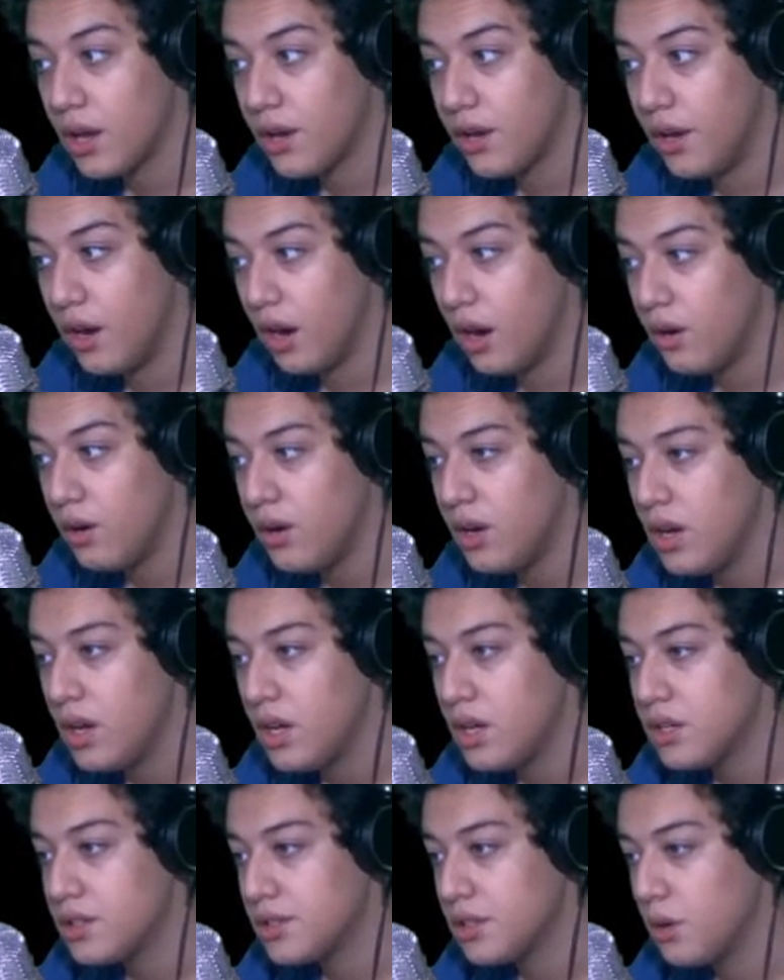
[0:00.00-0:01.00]
you know?
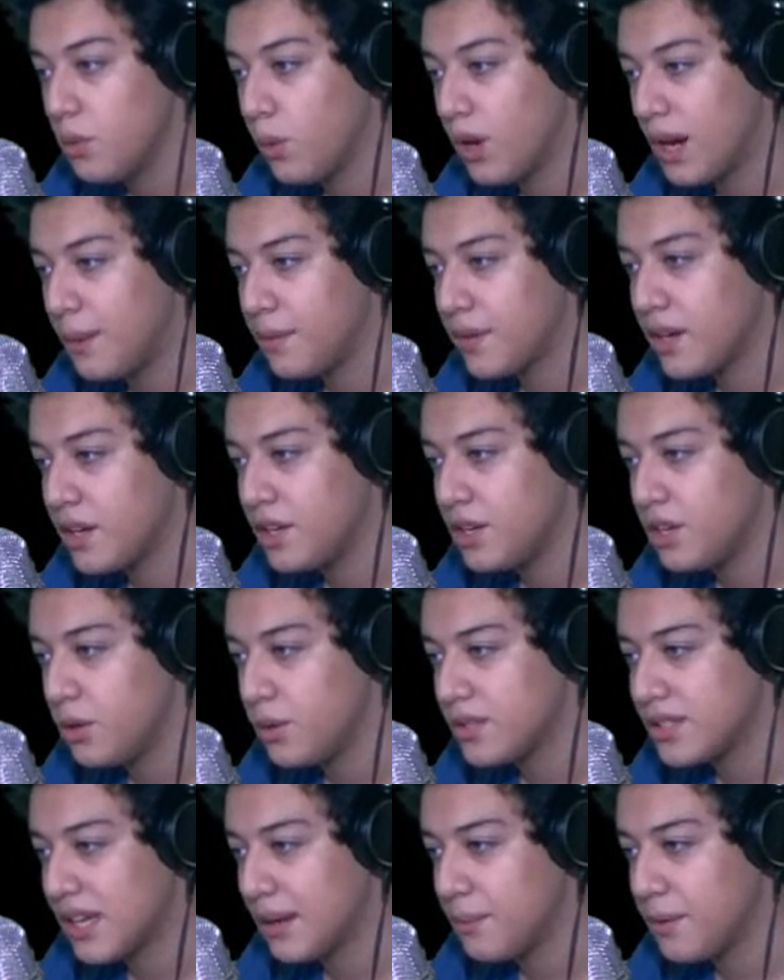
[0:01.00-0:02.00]
So what I'm gonna
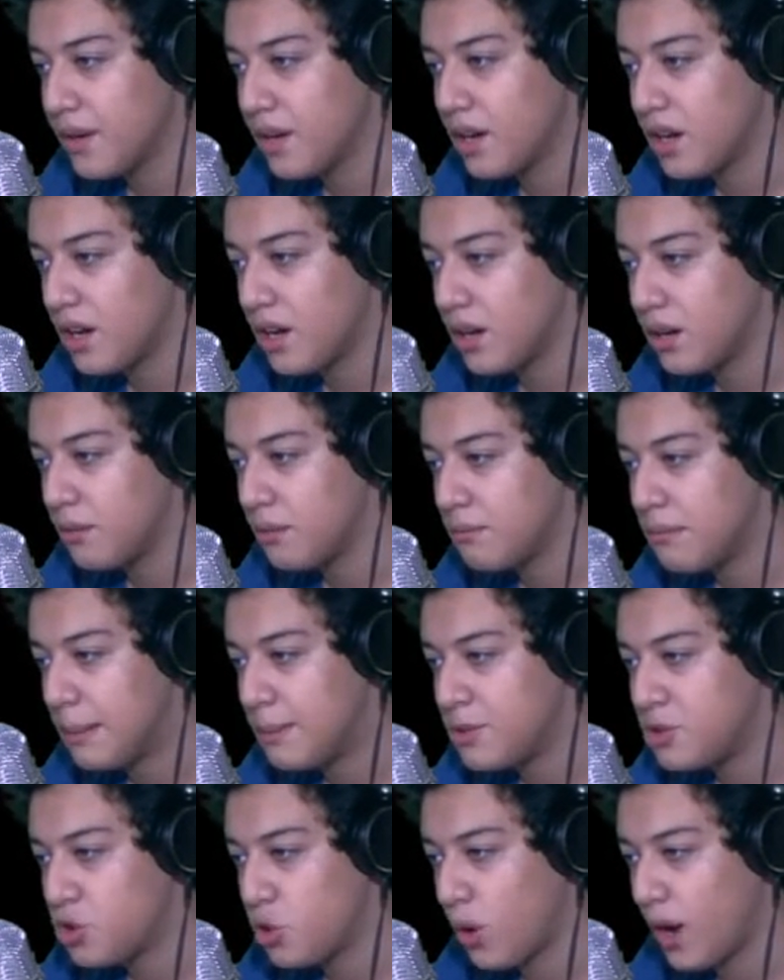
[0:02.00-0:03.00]
do is I'm gonna
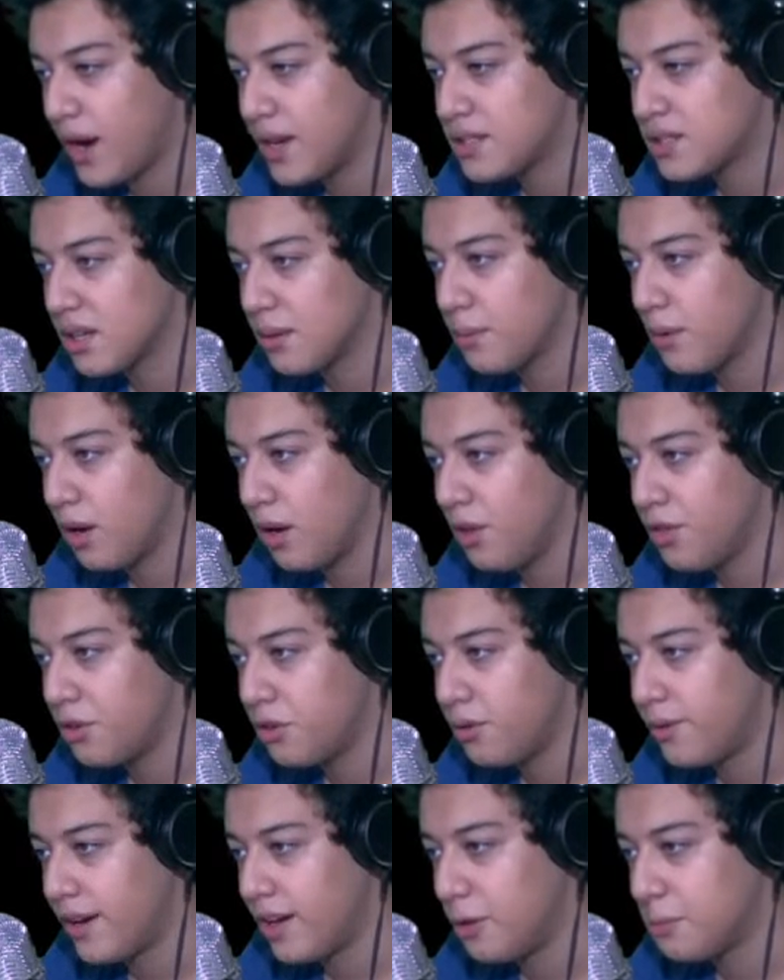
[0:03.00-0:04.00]
maybe try some
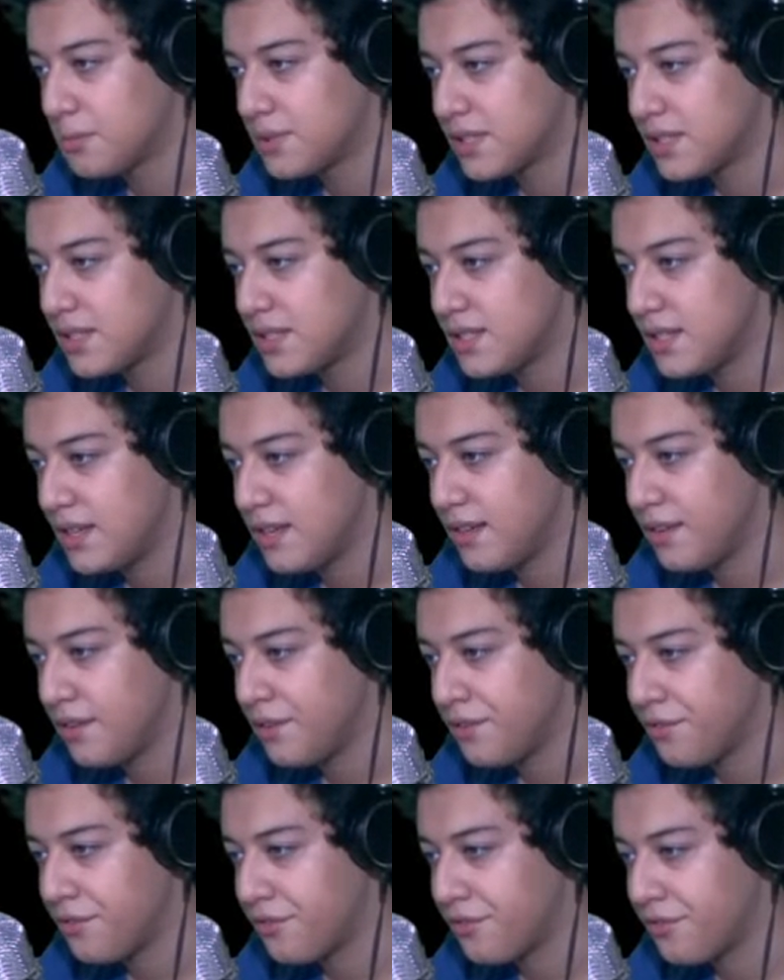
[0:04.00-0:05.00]
other realms and see
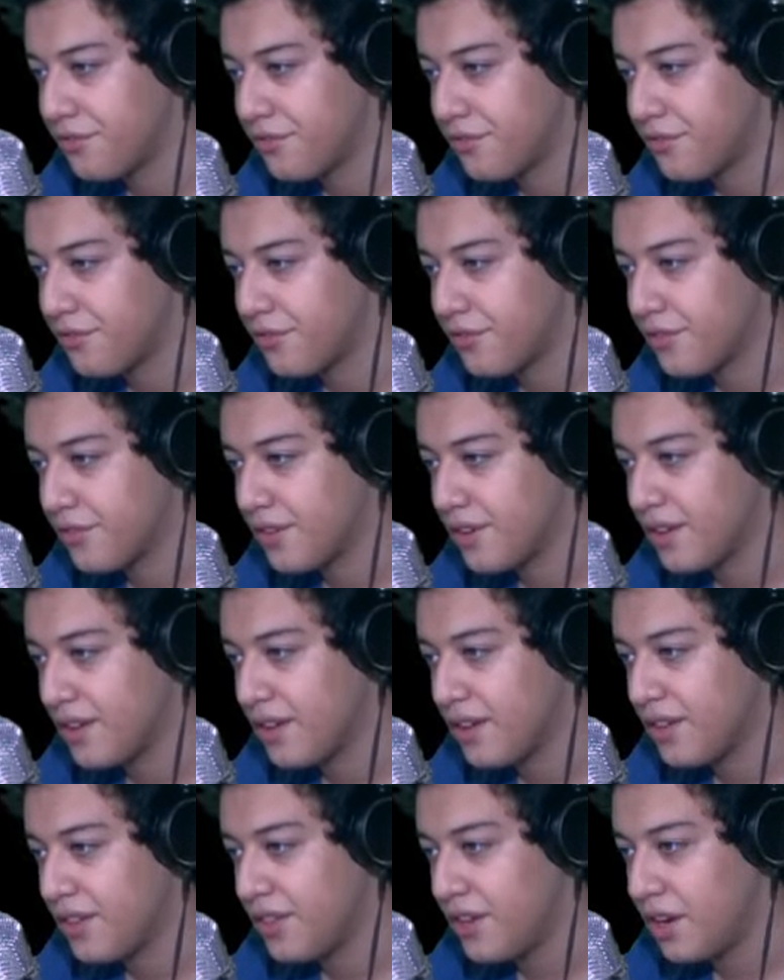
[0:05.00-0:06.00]
if
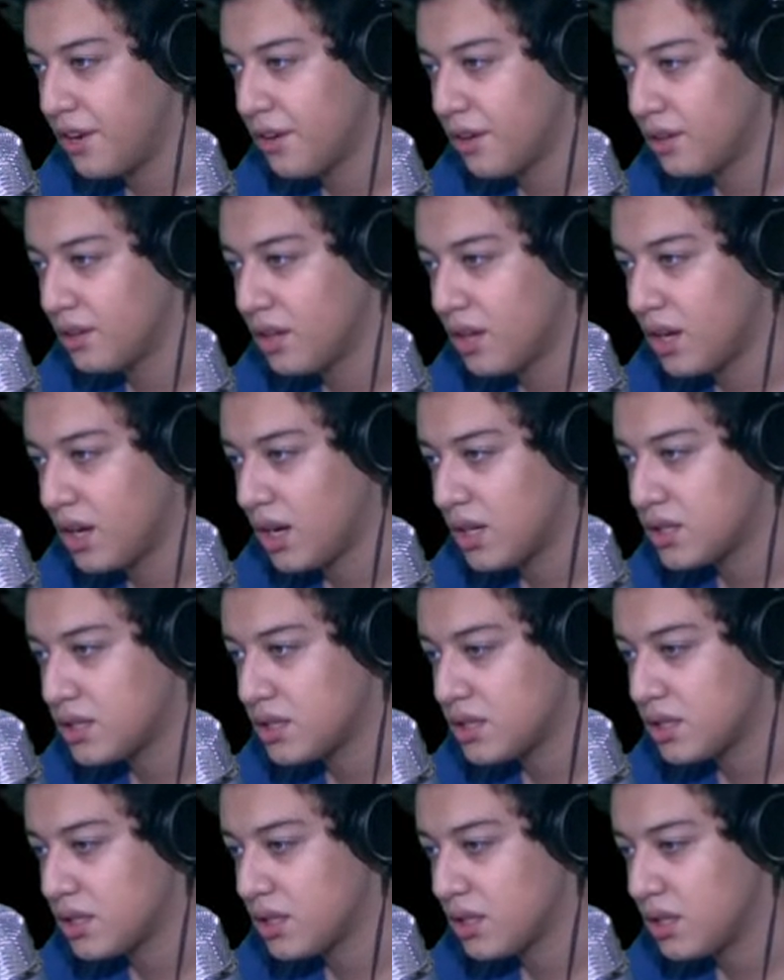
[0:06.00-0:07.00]
they're
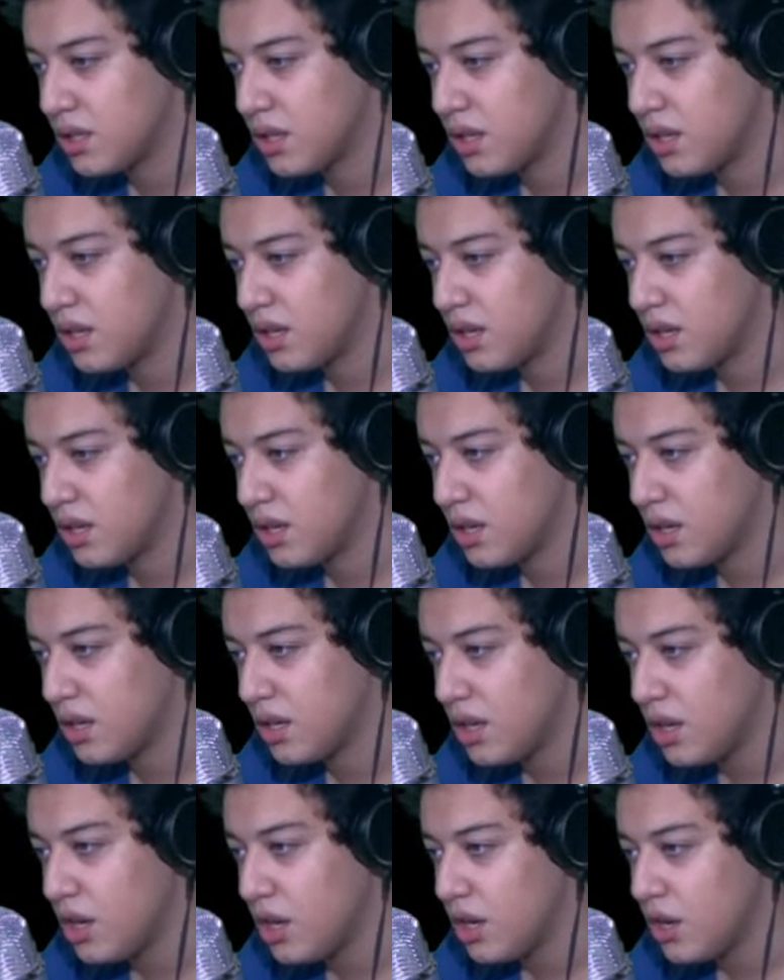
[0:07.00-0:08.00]
unlocked.
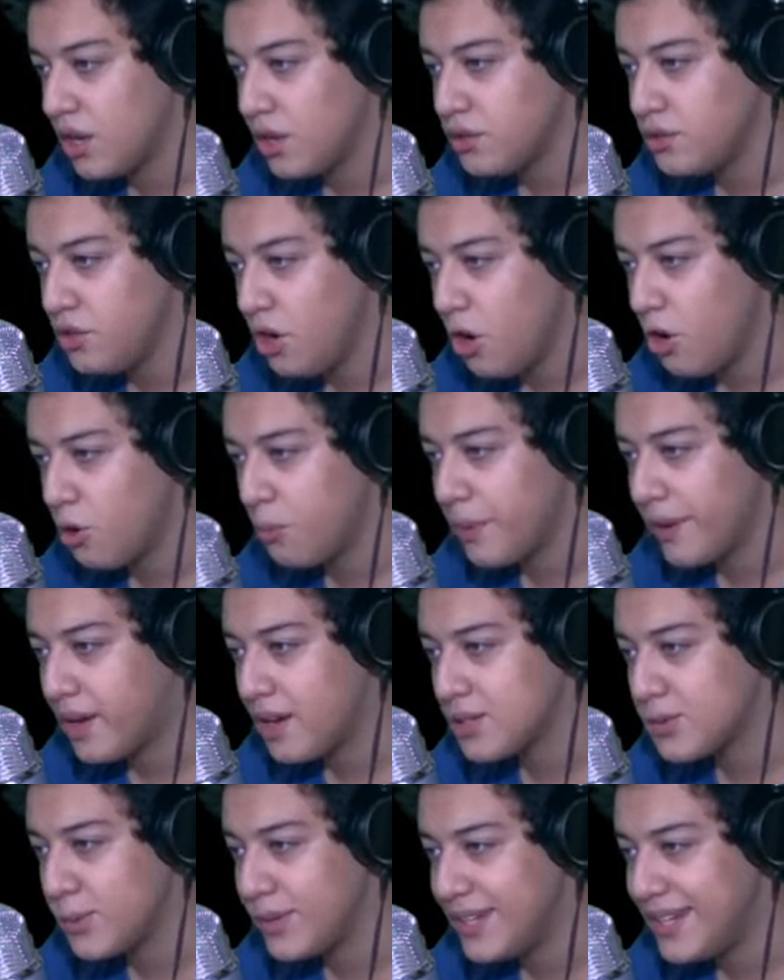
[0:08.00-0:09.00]
No,
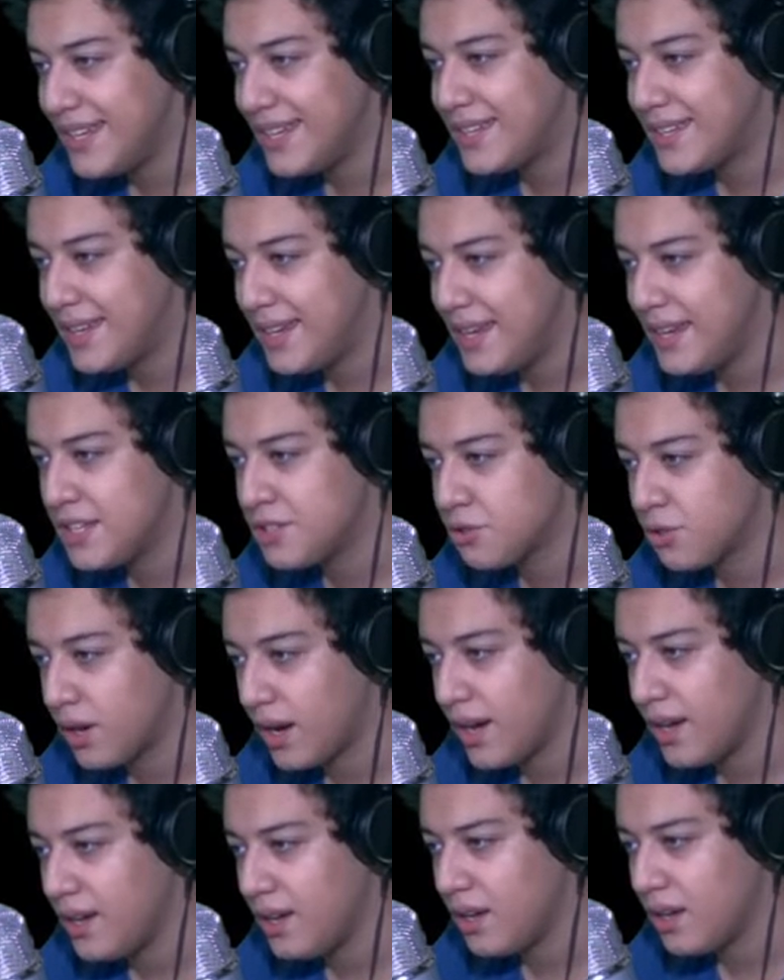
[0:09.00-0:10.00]
because we need keys,
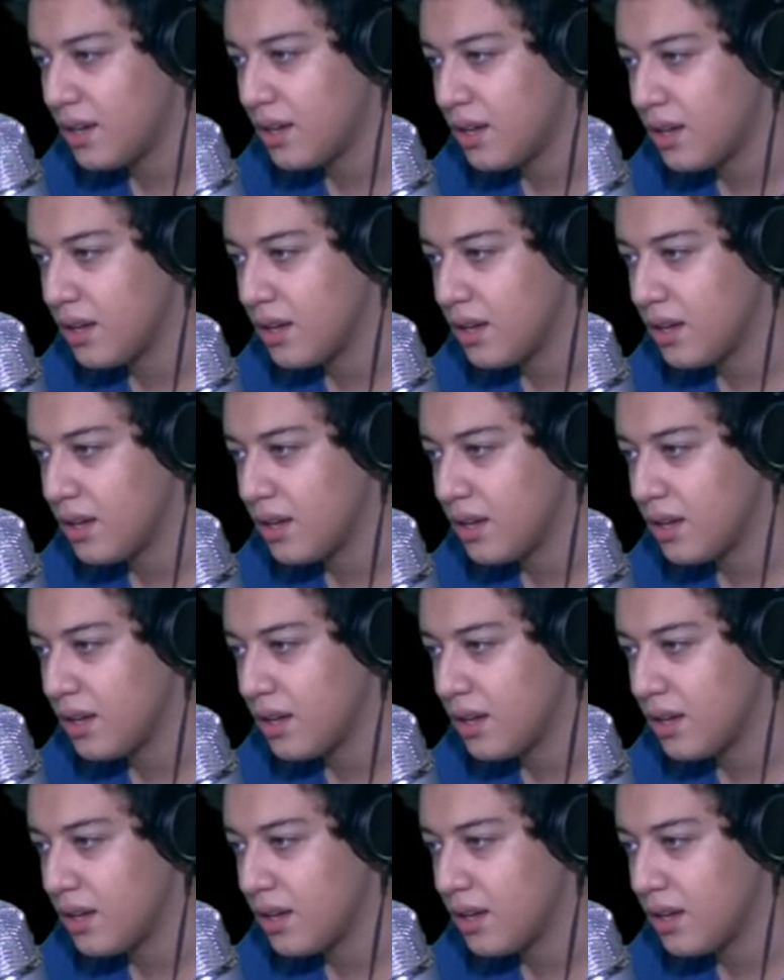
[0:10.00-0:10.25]
right?